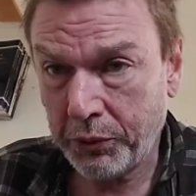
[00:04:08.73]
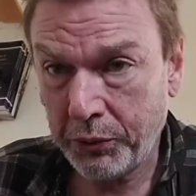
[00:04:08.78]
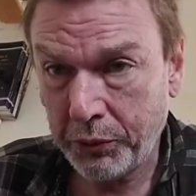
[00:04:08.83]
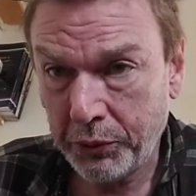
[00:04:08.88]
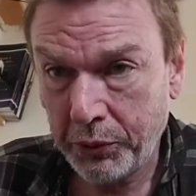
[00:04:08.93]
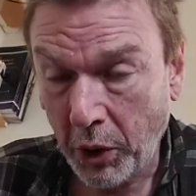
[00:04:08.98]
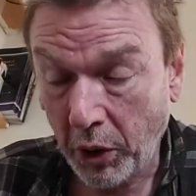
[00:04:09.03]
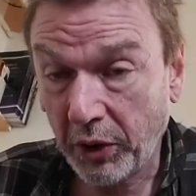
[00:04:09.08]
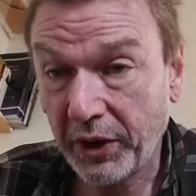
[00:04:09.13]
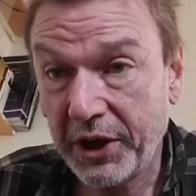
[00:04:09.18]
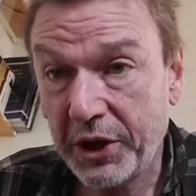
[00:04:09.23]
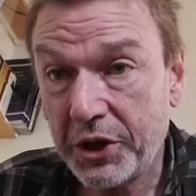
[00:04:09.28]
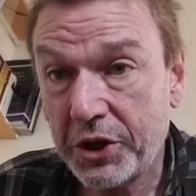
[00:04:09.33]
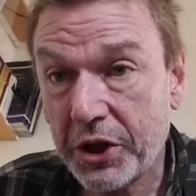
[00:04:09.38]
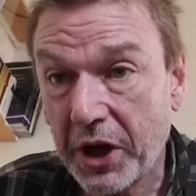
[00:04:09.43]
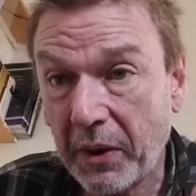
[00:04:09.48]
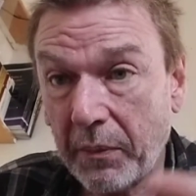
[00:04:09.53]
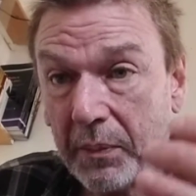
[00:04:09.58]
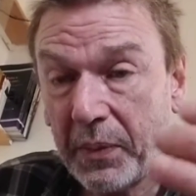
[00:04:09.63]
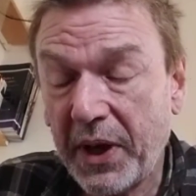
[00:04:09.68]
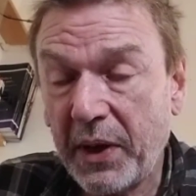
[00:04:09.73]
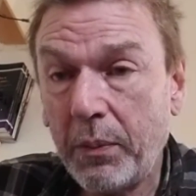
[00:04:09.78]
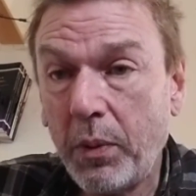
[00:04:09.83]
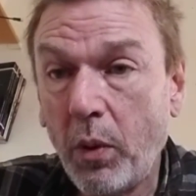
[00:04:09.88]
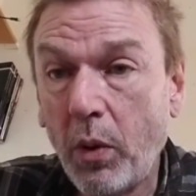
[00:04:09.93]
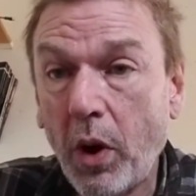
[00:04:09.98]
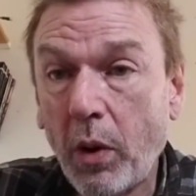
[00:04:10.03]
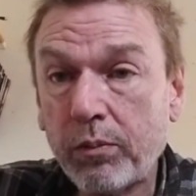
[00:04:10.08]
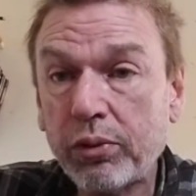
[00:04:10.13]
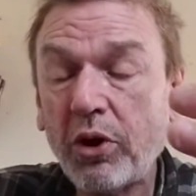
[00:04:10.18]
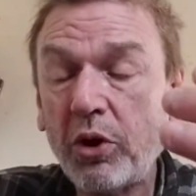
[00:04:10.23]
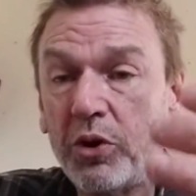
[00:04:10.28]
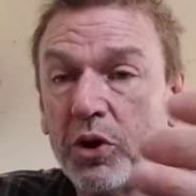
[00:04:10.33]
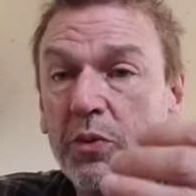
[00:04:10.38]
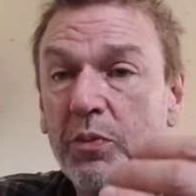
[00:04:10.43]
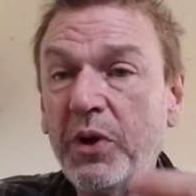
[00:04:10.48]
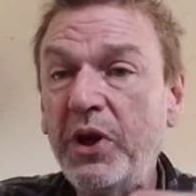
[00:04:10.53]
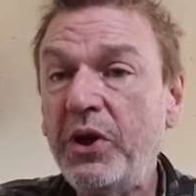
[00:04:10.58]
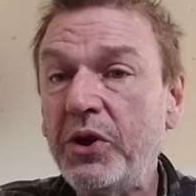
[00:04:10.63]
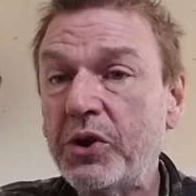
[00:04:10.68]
college and people approach me